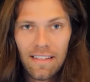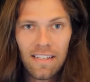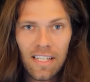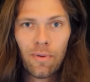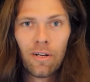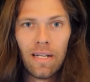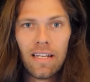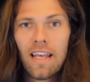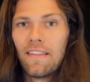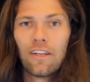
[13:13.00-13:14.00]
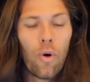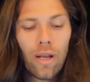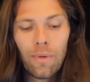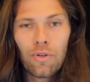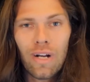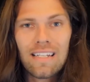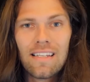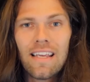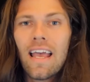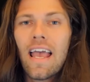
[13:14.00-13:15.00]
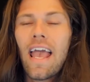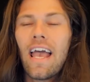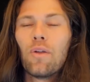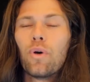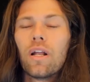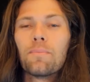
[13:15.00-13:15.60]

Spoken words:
this experiment. The coin went crazy and went